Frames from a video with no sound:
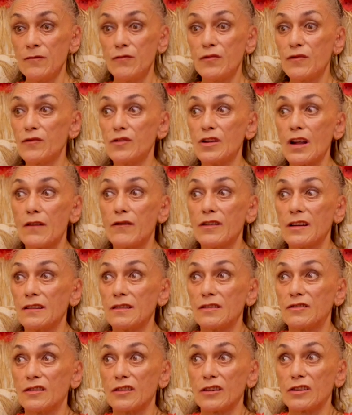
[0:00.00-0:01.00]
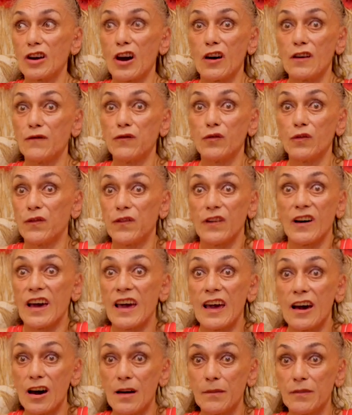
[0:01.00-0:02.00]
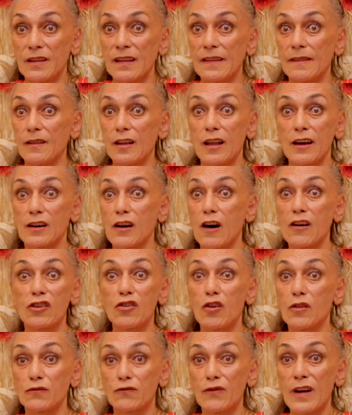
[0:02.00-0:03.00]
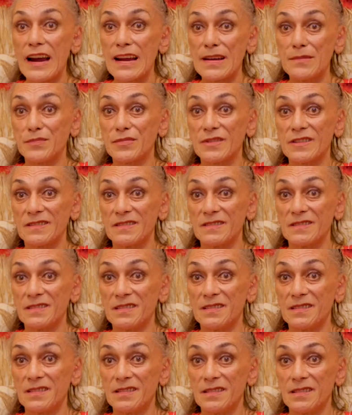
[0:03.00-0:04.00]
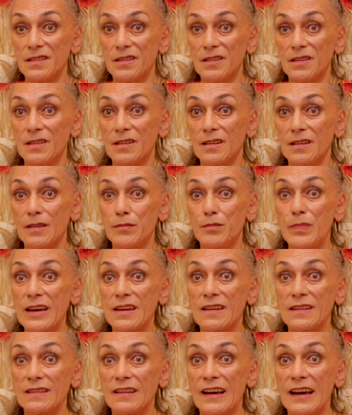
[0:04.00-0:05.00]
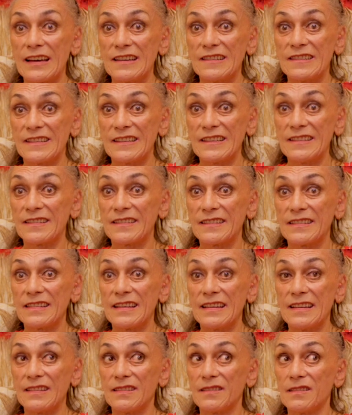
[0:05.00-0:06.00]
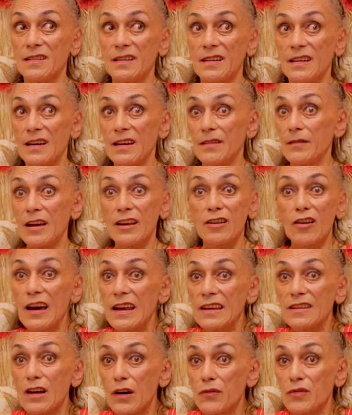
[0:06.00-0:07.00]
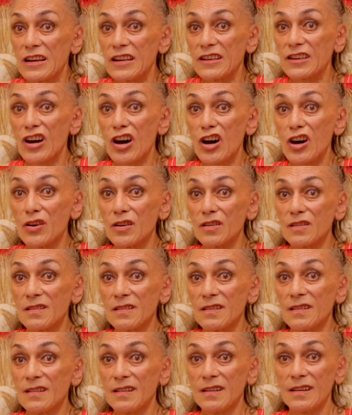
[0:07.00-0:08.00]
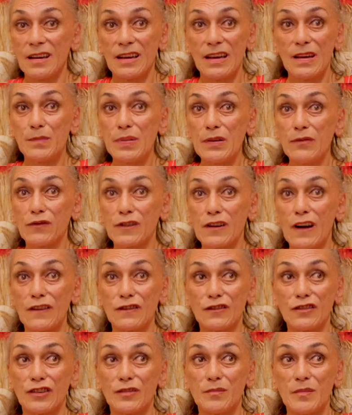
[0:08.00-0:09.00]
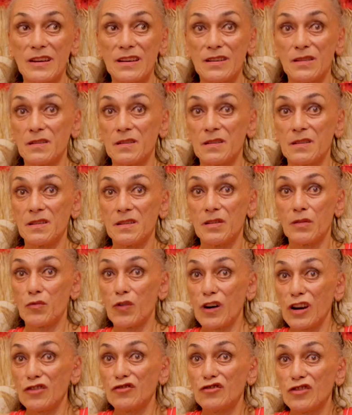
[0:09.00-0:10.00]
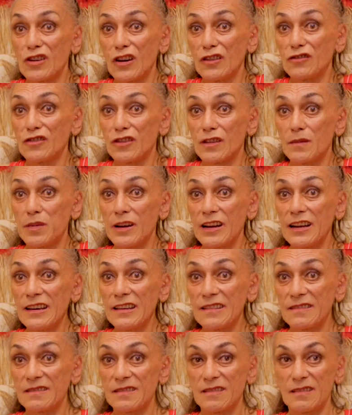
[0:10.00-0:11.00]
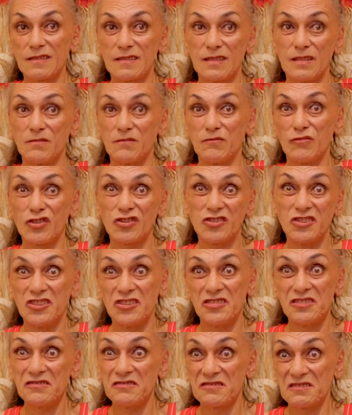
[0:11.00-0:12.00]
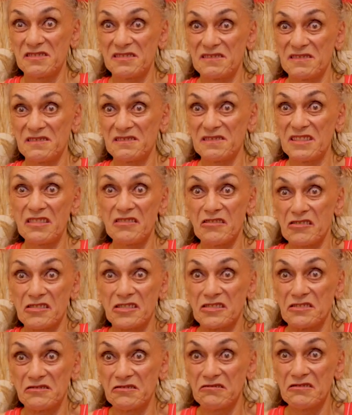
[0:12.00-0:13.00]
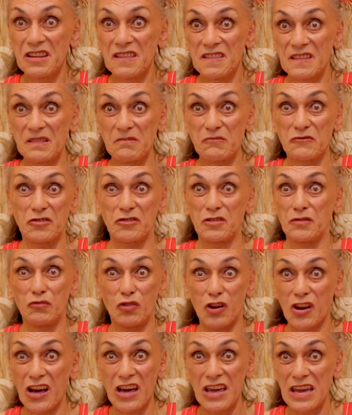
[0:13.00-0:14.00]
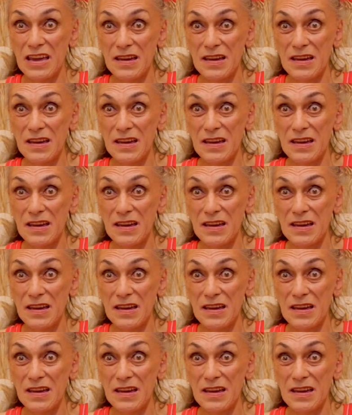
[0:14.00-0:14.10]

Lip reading: was no one to go for help, and like I got raped back in the 80s and I had nowhere to go. And people going to me, why don't you go to the police? I said, what's the use? They're not going to do anything because of what I